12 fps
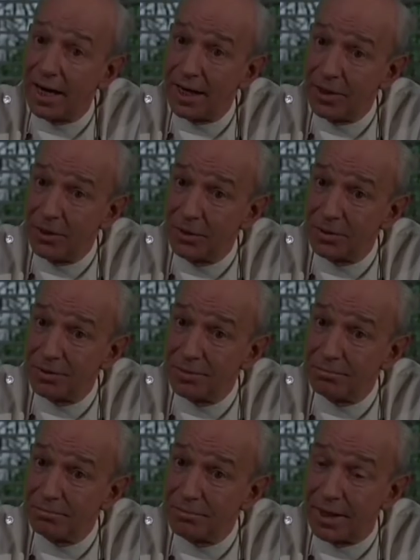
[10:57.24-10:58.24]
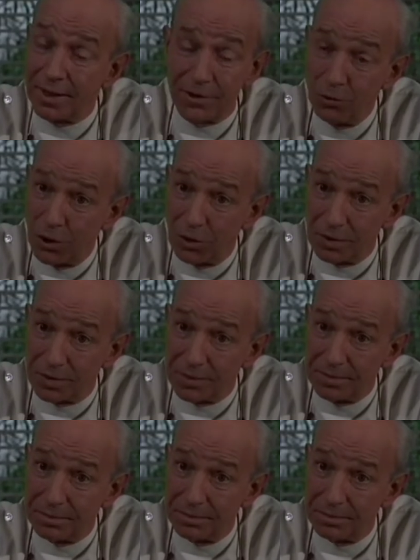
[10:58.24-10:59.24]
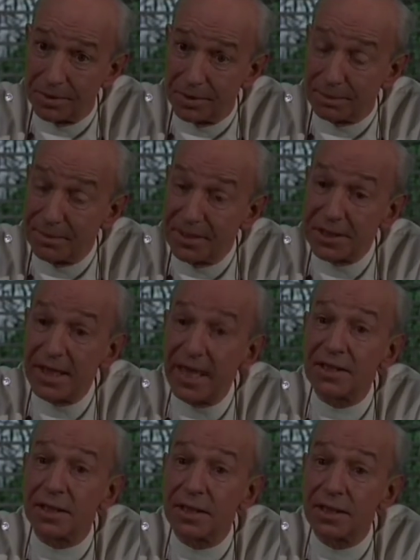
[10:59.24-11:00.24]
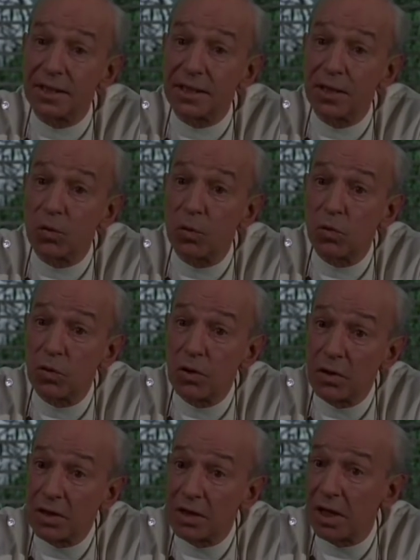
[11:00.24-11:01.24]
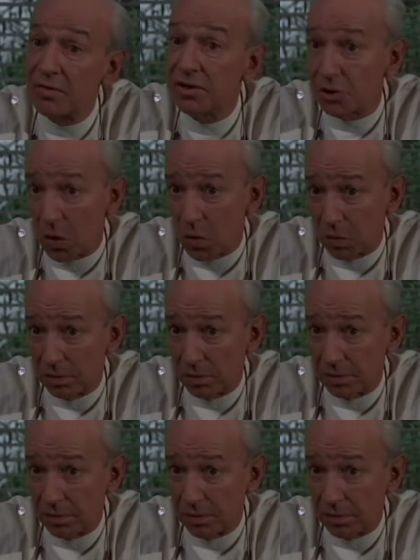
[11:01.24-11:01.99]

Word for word: I know it, and you know it. But Mr. Edson is in a world of his own.